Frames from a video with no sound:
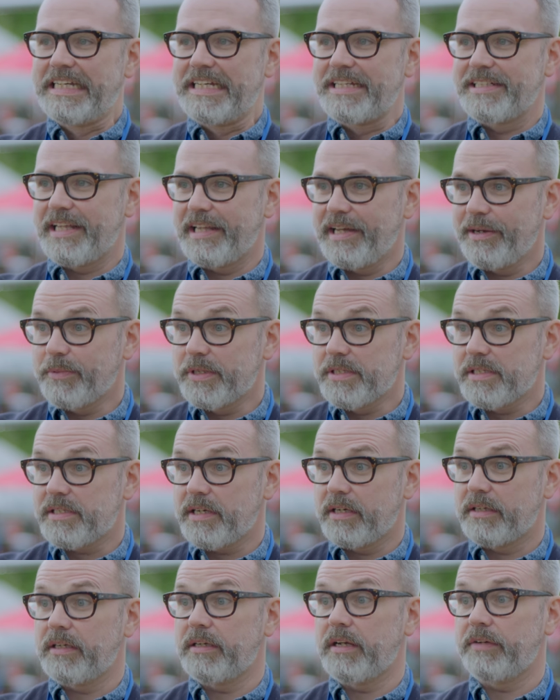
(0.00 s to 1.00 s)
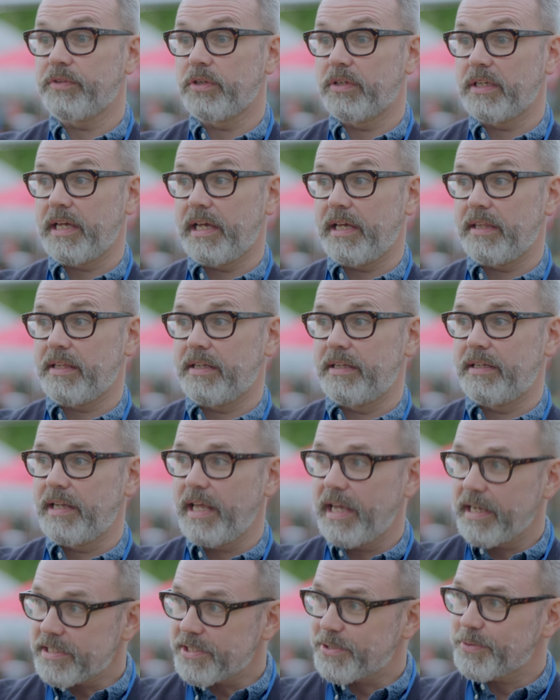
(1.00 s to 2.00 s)
So that one's done, and I've got to get the
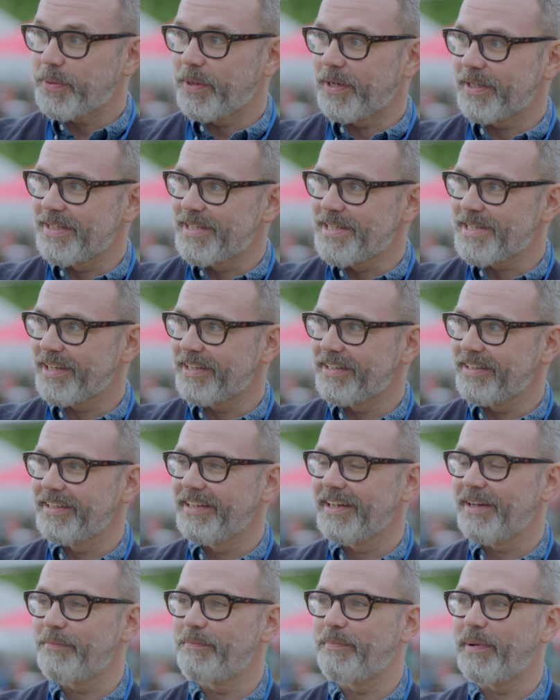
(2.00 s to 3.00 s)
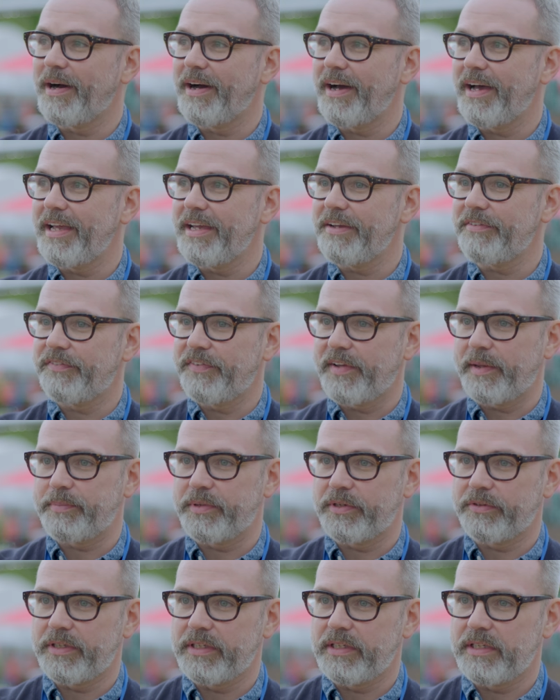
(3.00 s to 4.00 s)
next one done by
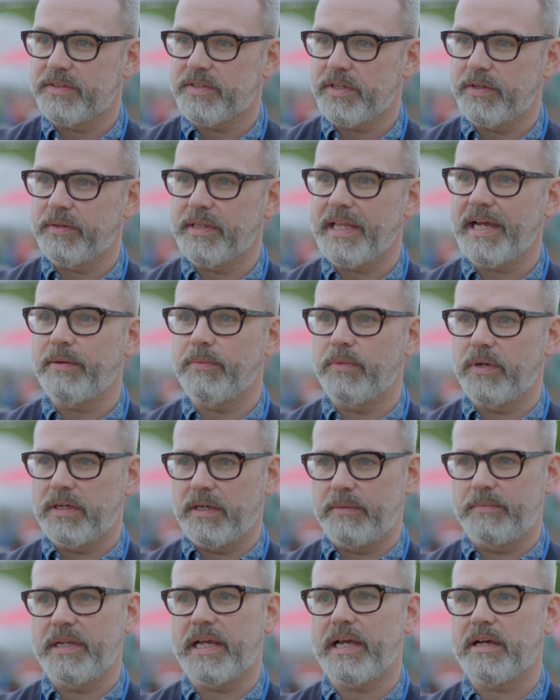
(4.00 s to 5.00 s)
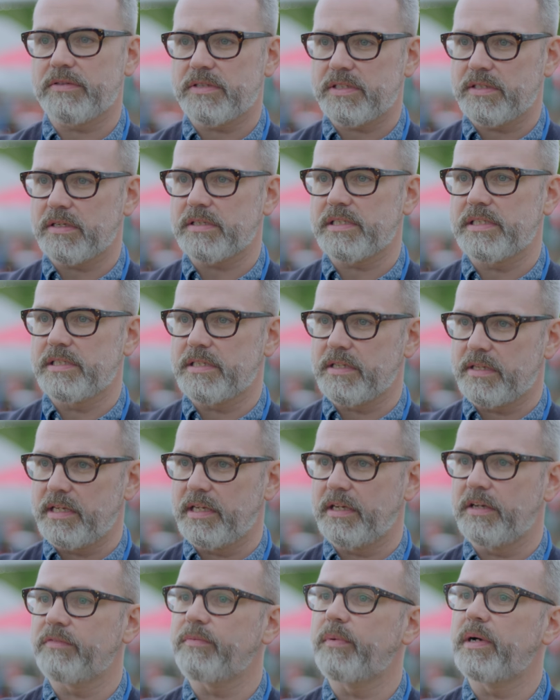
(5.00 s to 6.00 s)
February. So that one, I'm now starting to
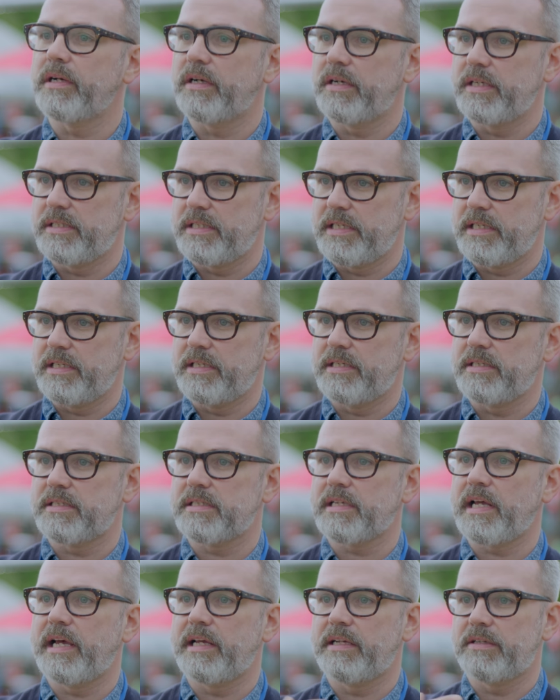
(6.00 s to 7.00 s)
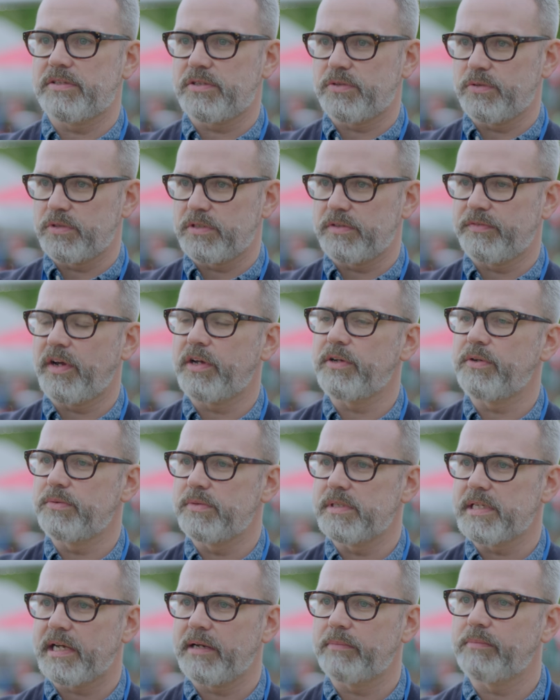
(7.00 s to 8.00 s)
think of my ideas and sort of
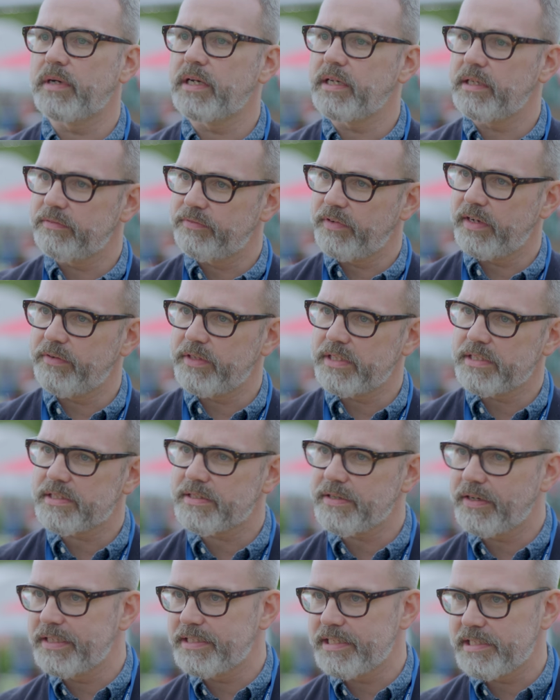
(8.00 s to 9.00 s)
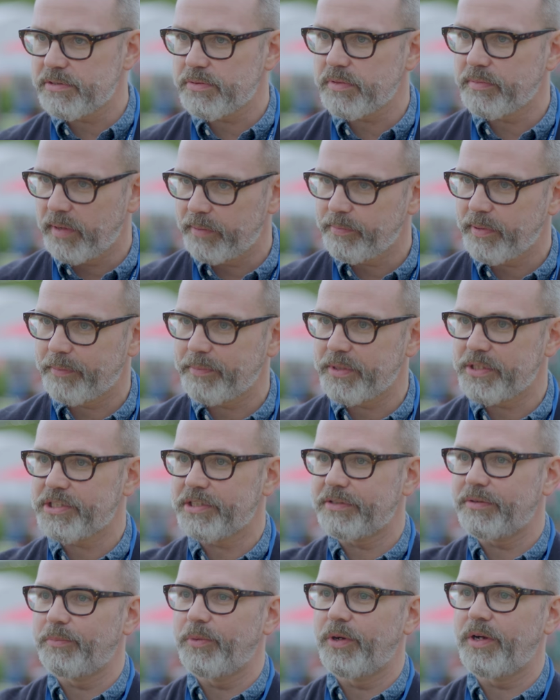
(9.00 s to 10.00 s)
hone down my various ideas with my
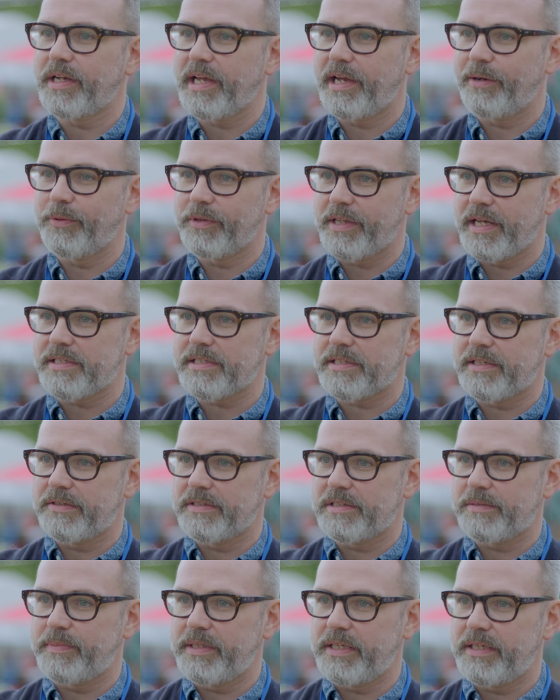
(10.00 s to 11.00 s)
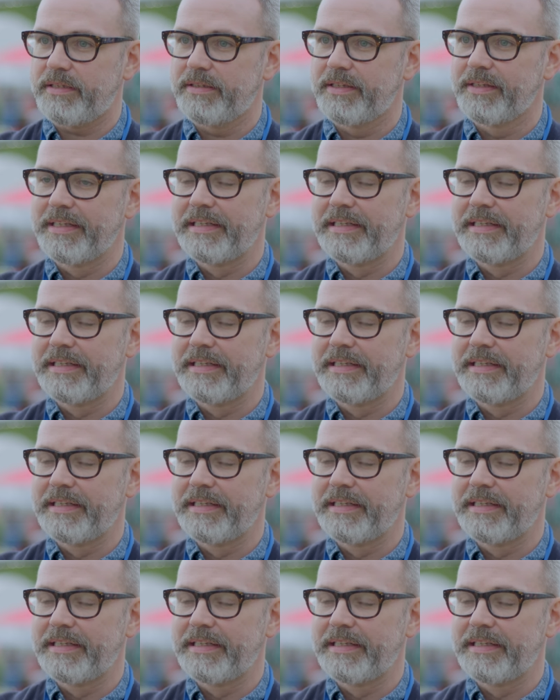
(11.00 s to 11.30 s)
publisher and work out what that's going to be.